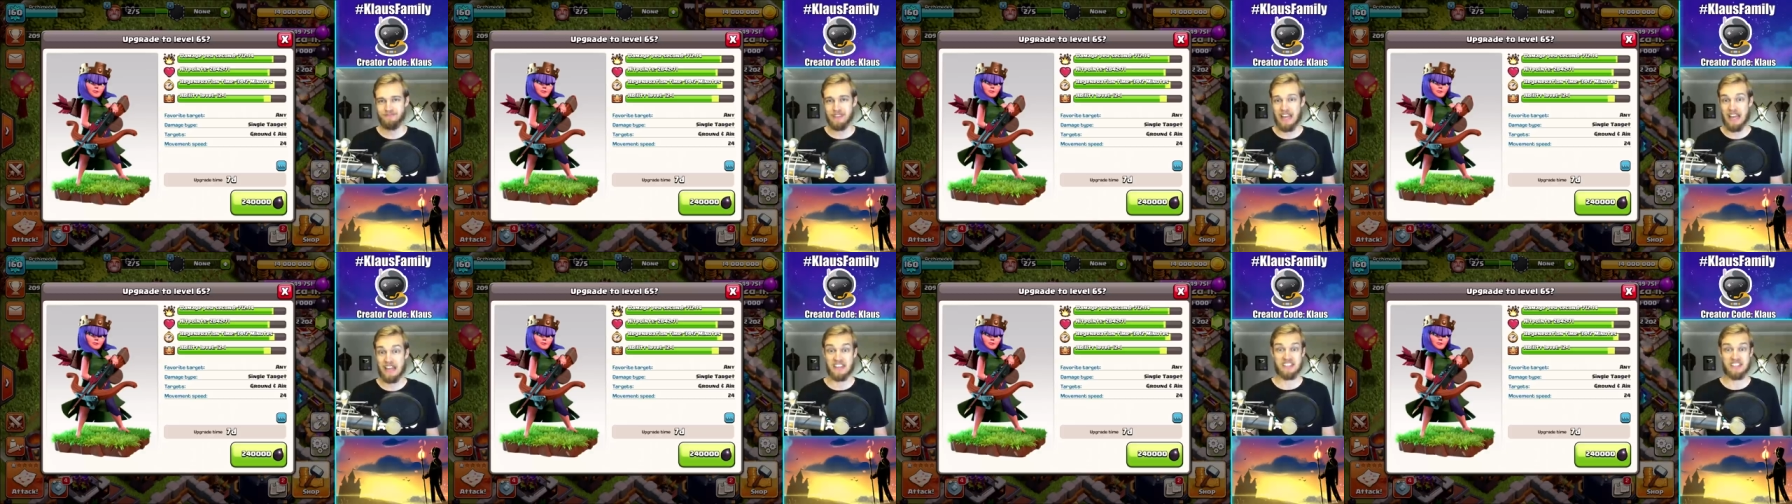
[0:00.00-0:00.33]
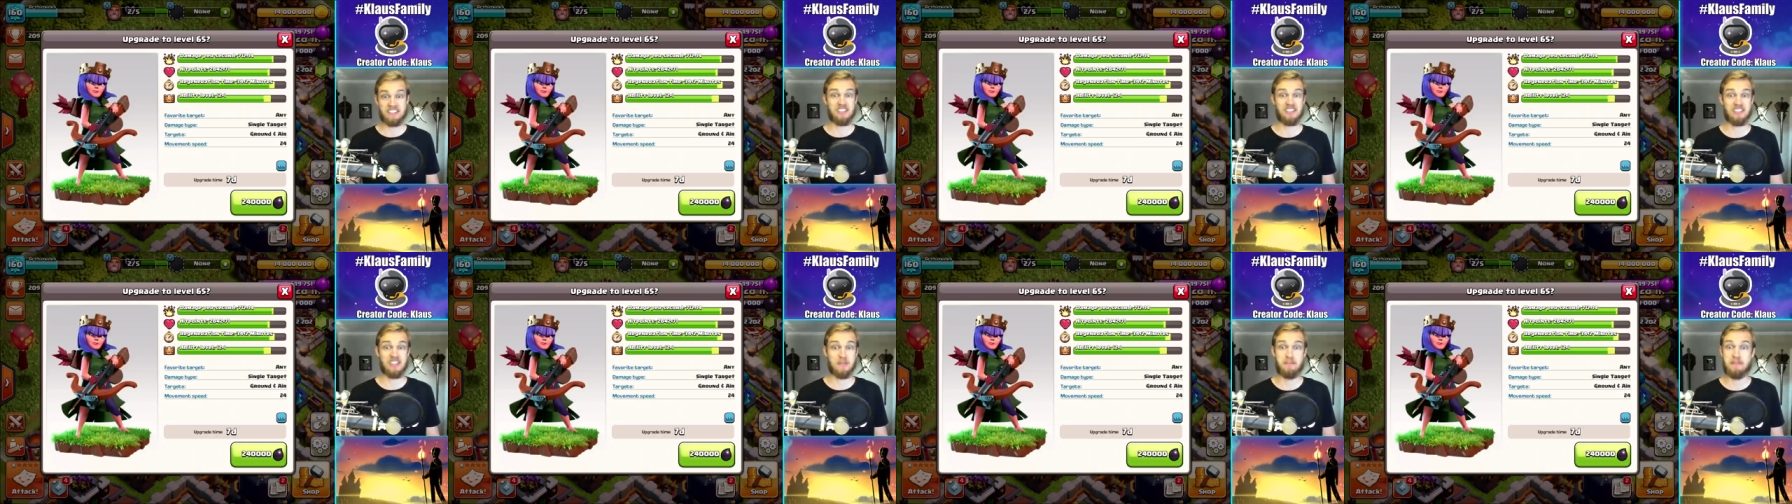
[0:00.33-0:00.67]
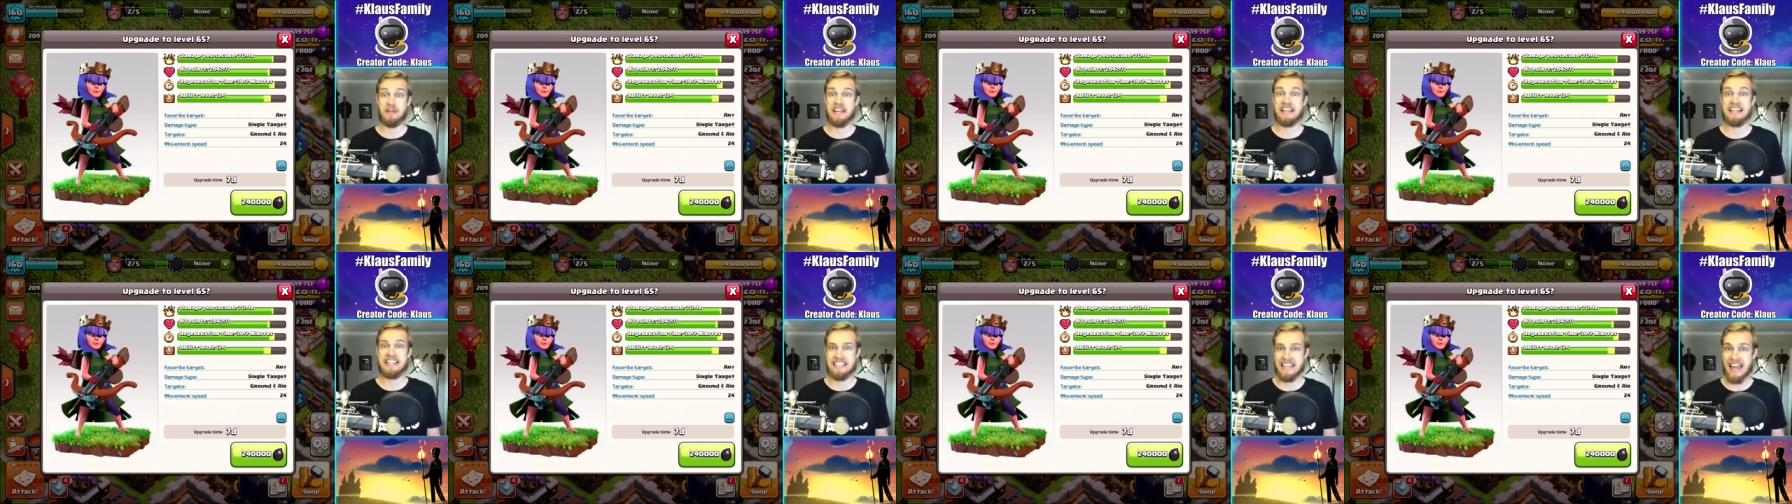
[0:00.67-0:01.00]
And this is a
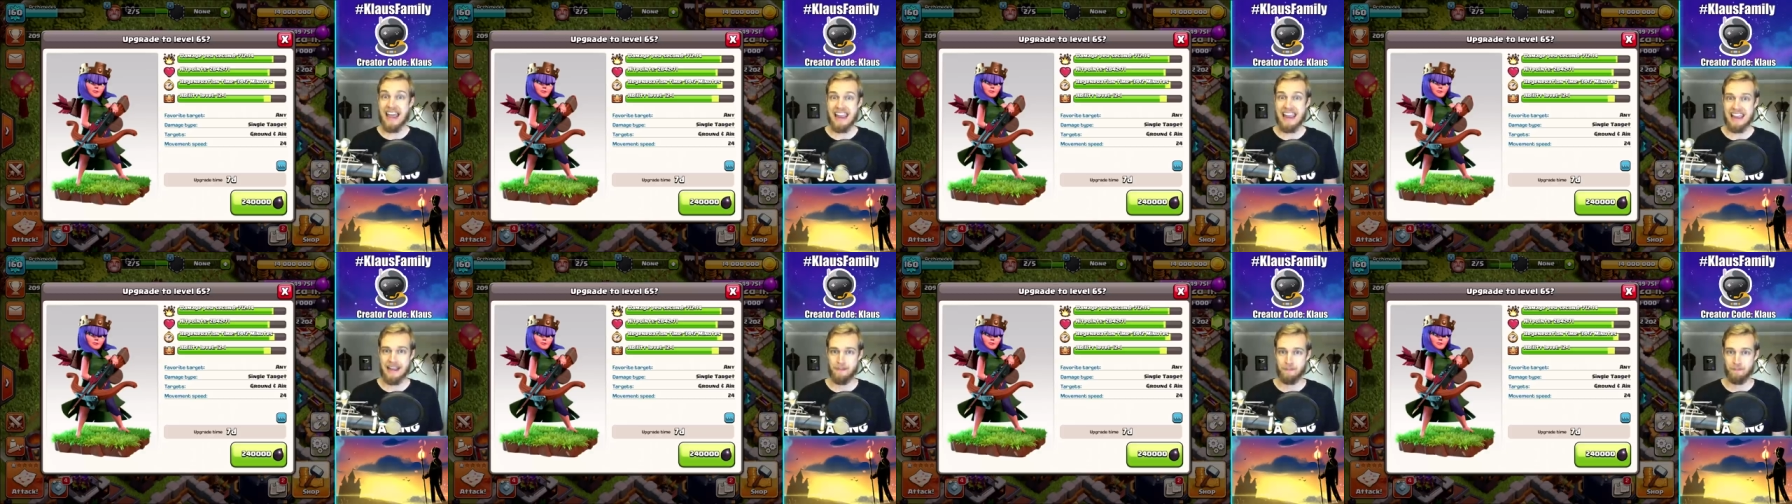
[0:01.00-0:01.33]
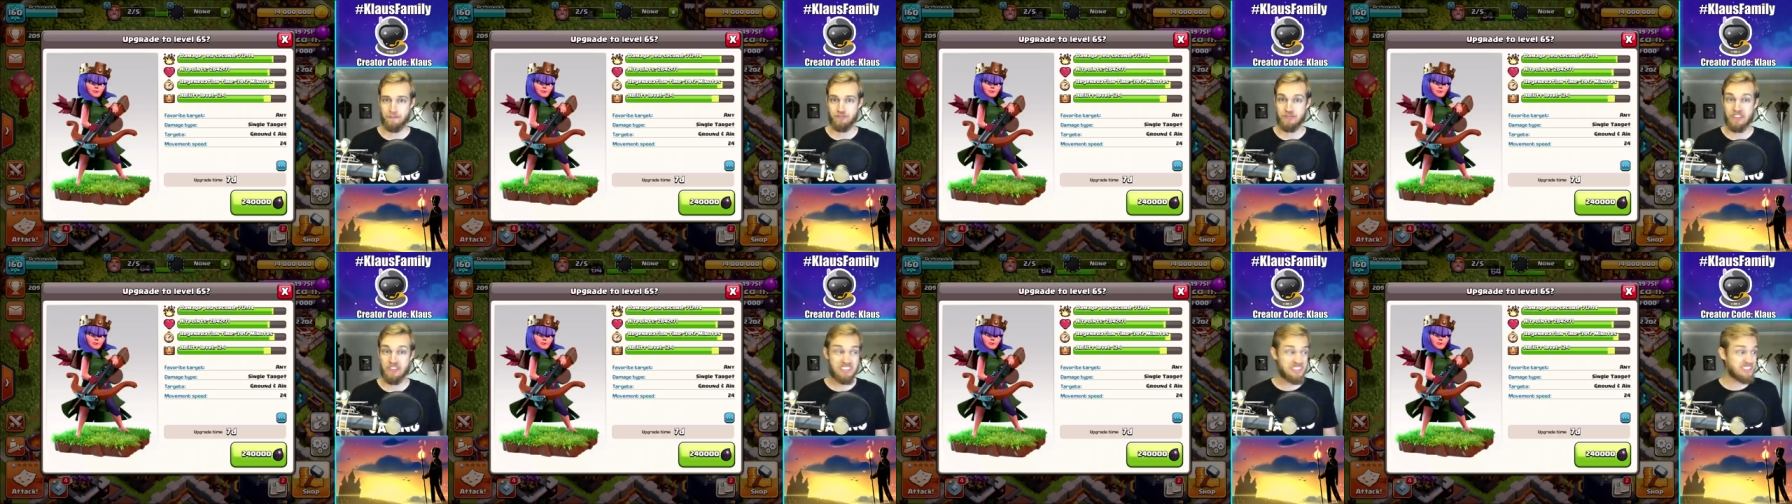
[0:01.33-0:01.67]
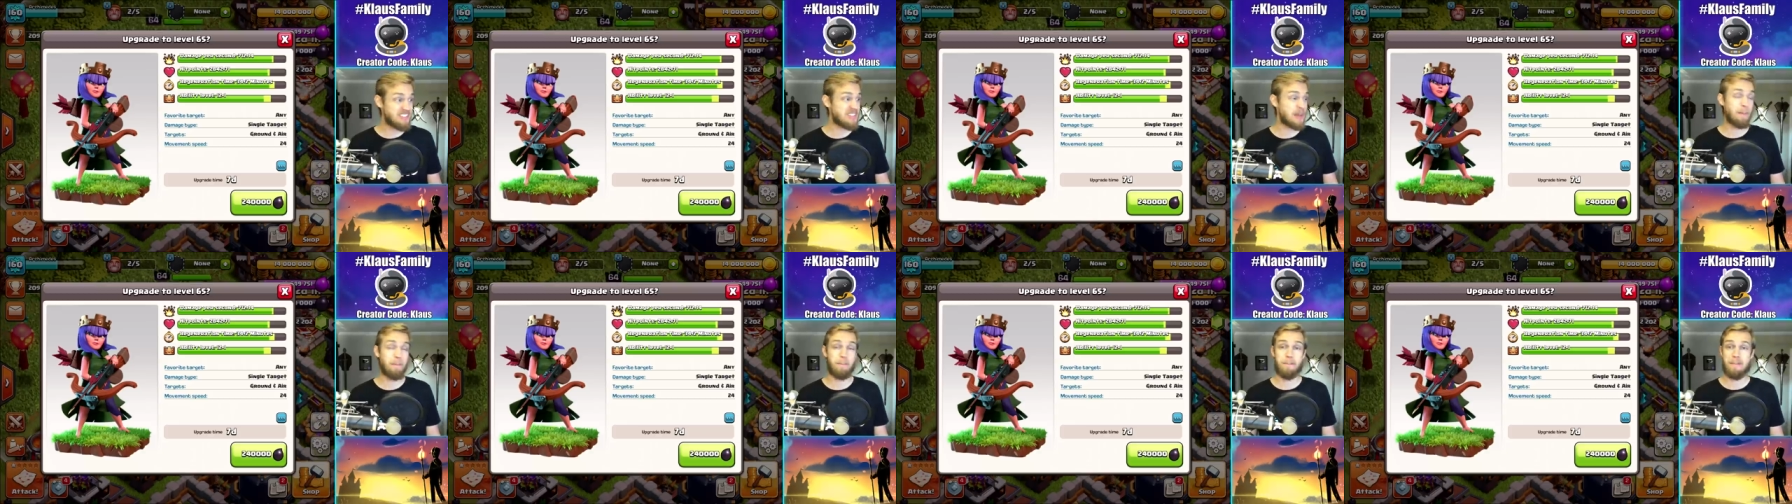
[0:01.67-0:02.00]
big day. This
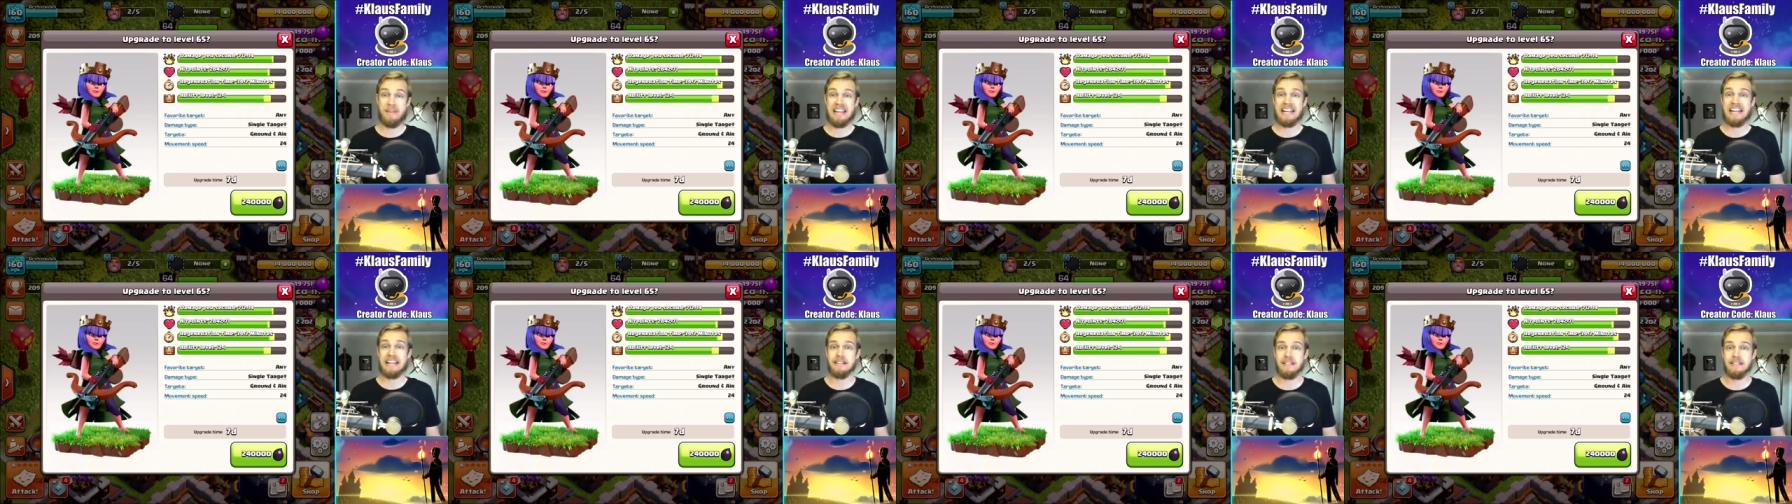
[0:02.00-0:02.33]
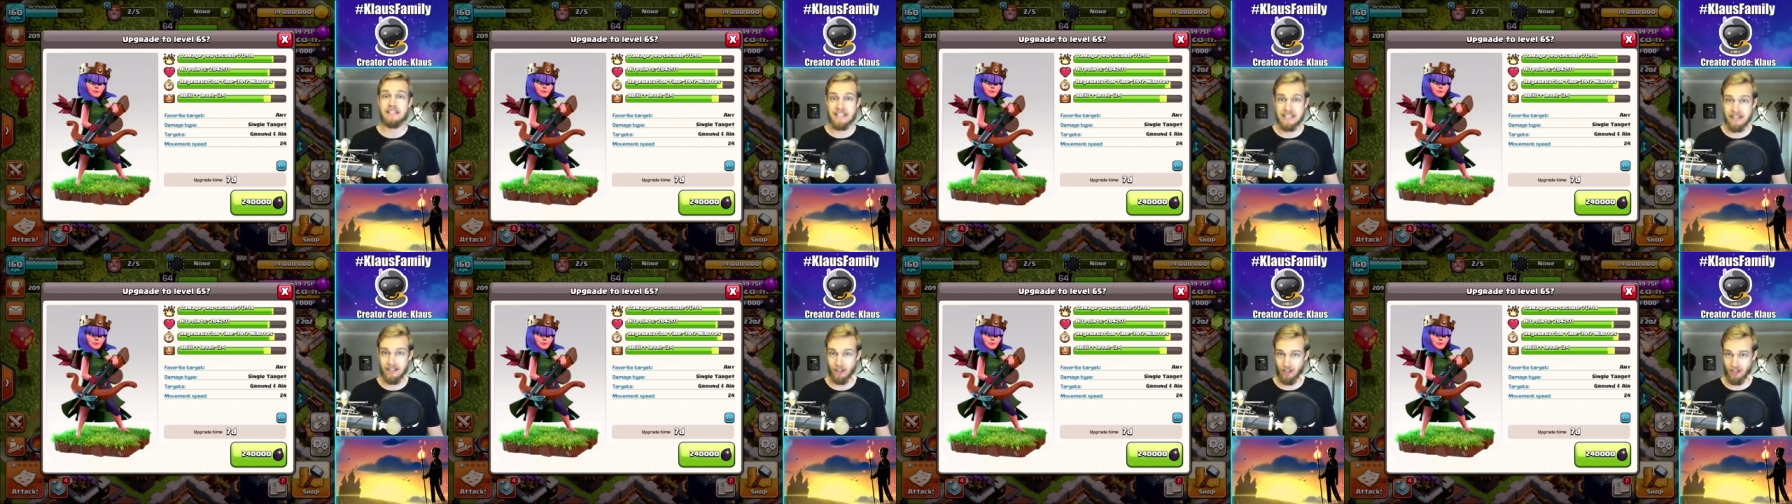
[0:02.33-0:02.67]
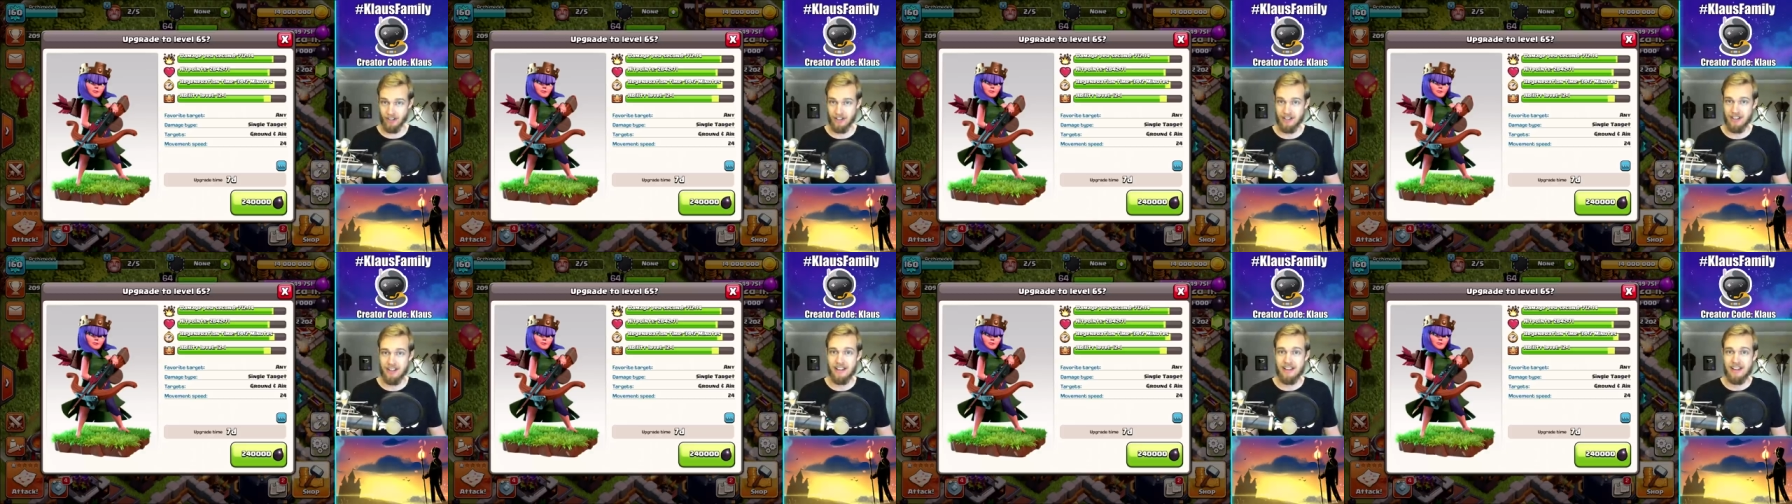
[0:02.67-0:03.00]
is a big deal